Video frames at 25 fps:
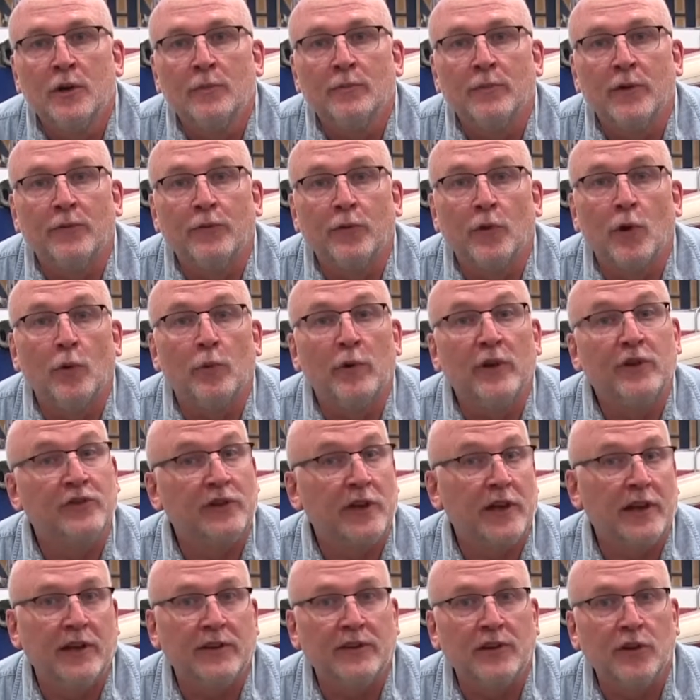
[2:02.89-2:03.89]
before we
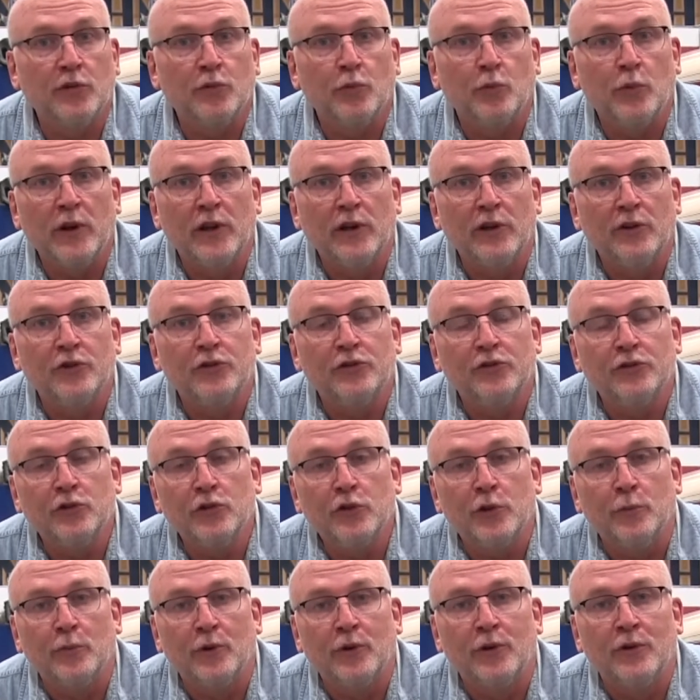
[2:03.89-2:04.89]
say that this wheel is
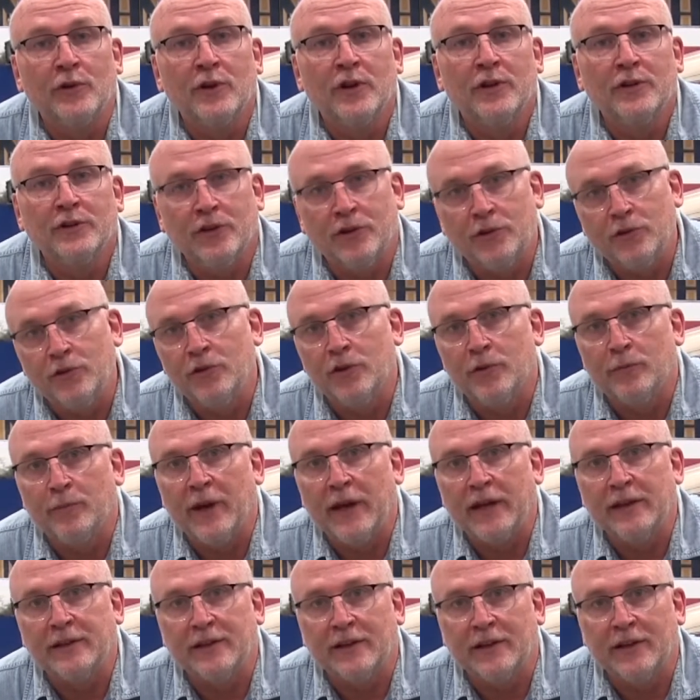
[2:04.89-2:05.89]
suitable to do the
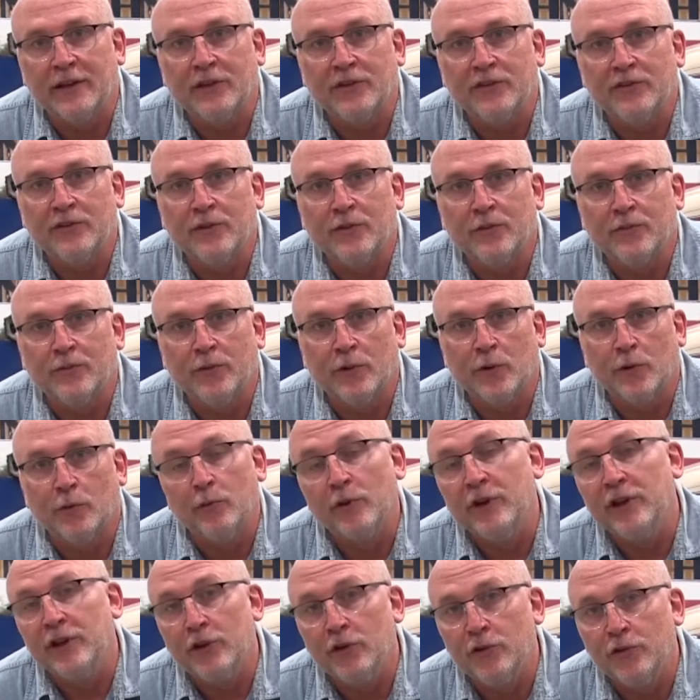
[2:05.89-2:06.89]
maintenance for
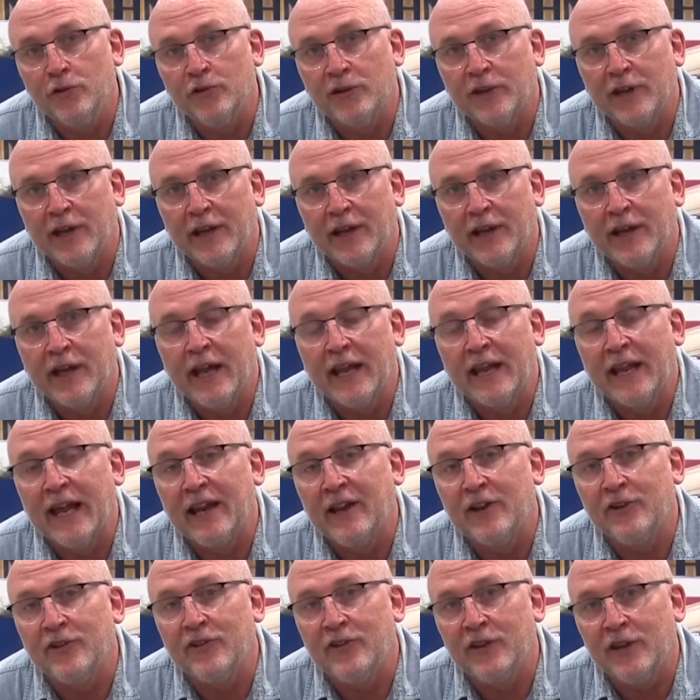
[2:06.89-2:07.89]
reusing it. And
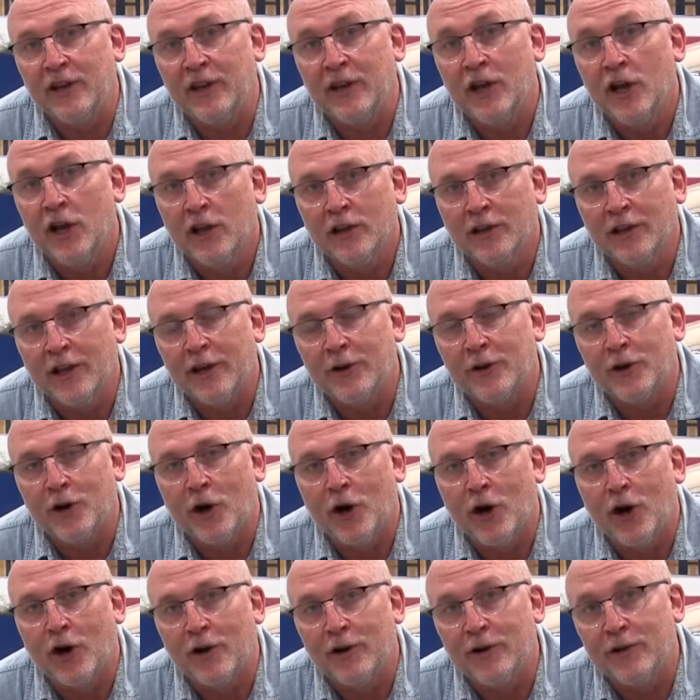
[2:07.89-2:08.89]
that is the letter
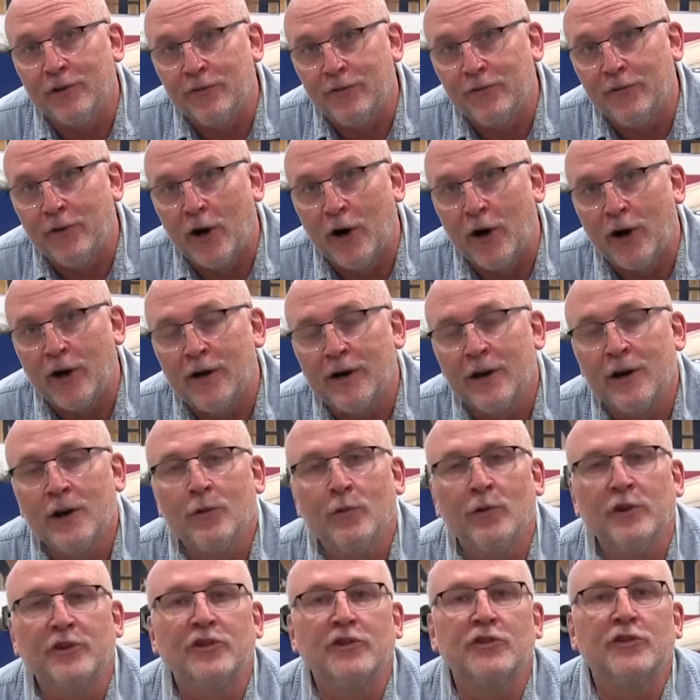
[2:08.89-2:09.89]
R in FAR,
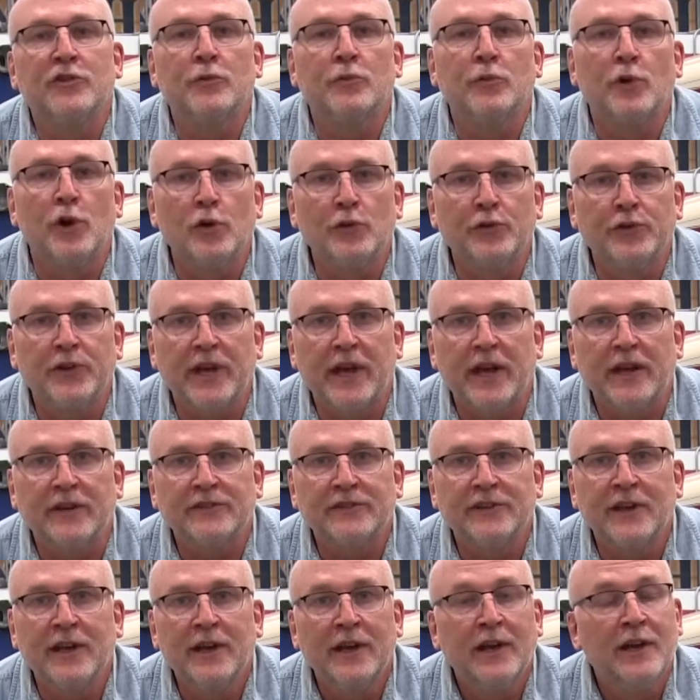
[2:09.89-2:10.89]
which is the roll
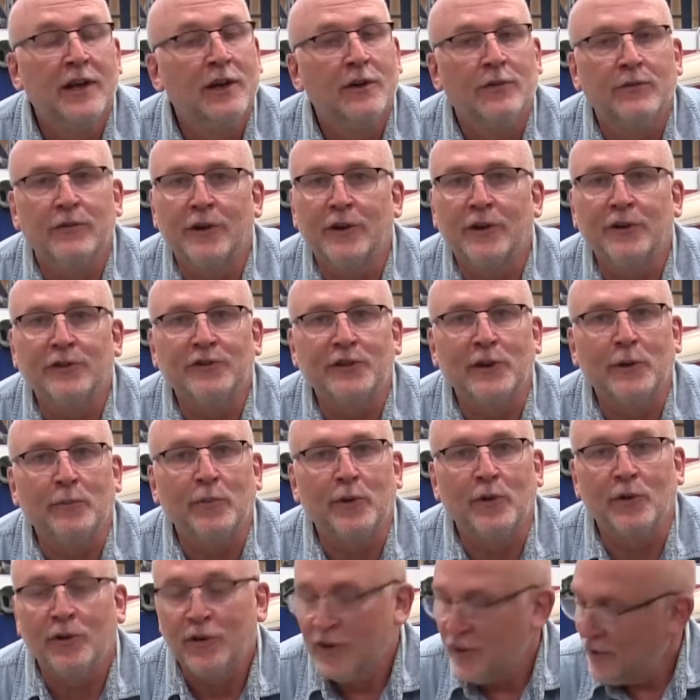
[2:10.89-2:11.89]
test. Very
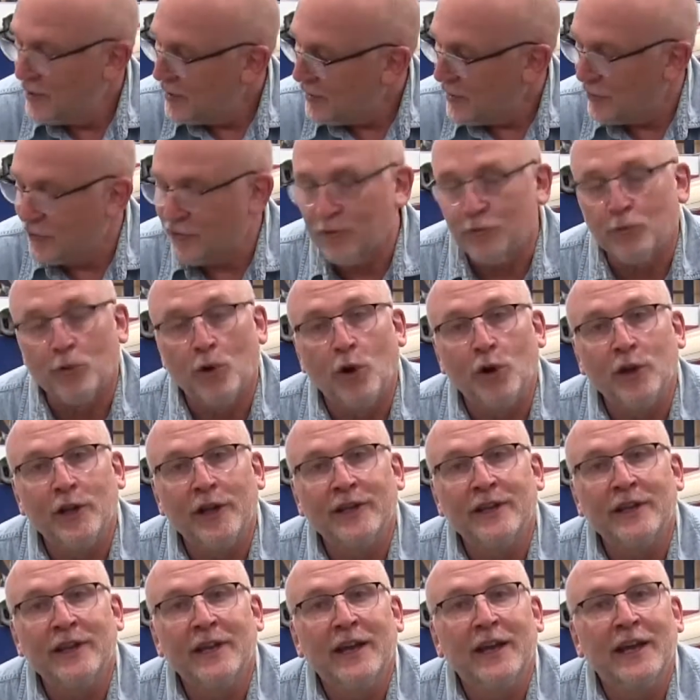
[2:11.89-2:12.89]
simple. Let's roll
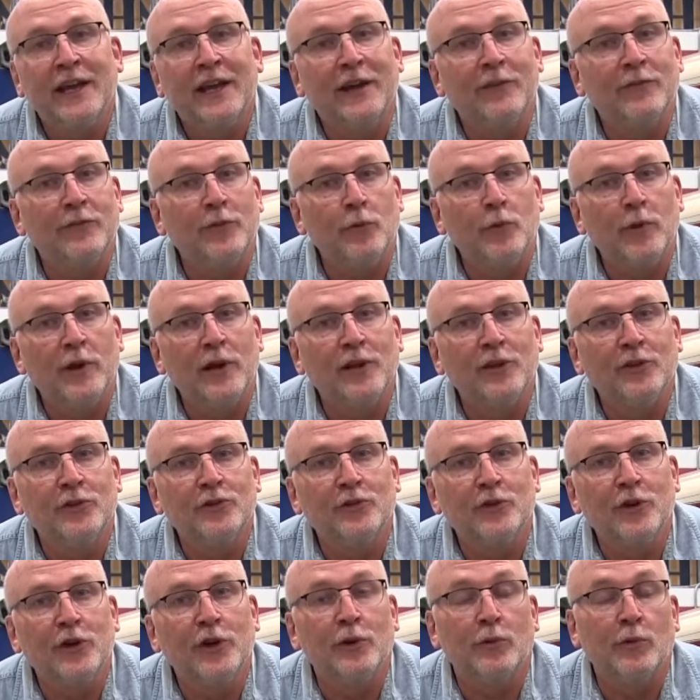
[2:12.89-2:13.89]
it. If the wheel
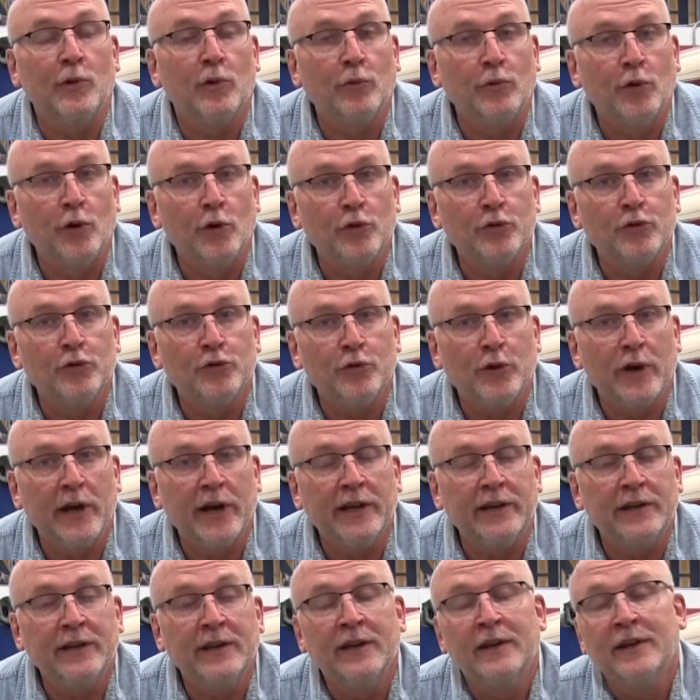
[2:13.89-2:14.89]
is good, it will roll
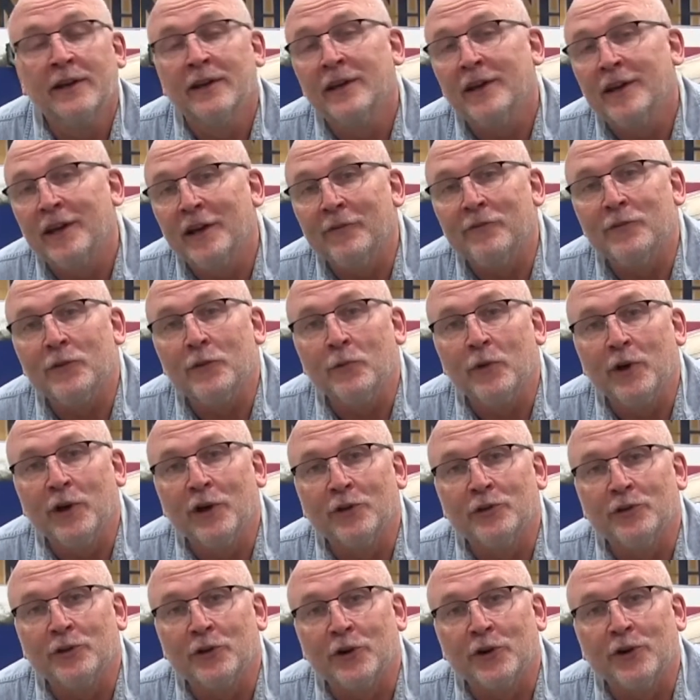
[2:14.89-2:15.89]
straight. If the
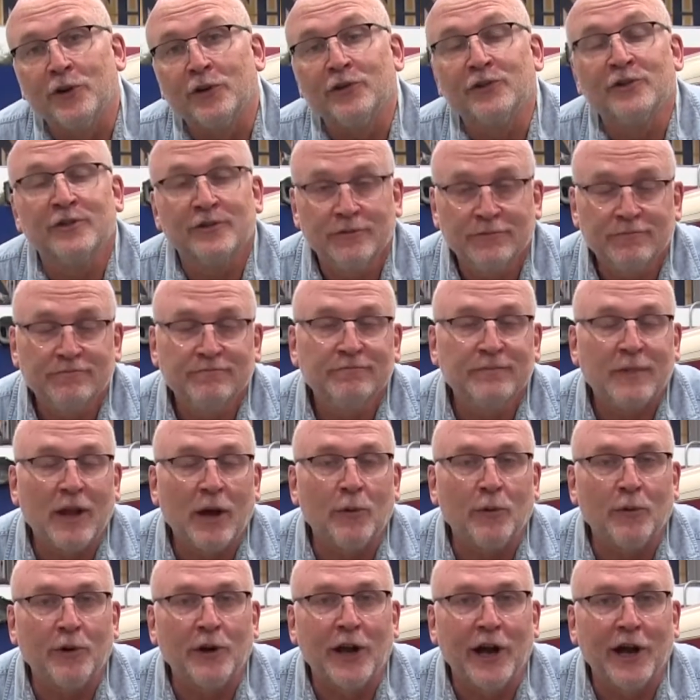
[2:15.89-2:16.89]
wheel turns,
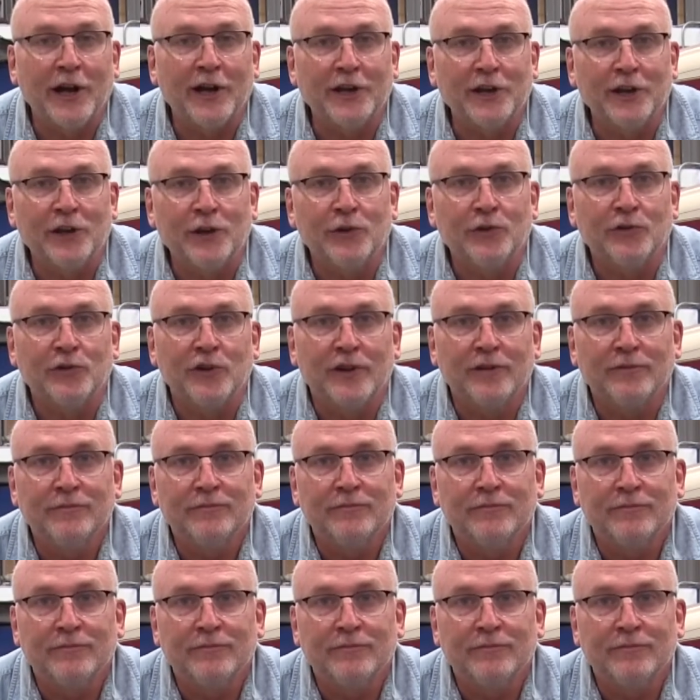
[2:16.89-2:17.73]
we're not going to use it.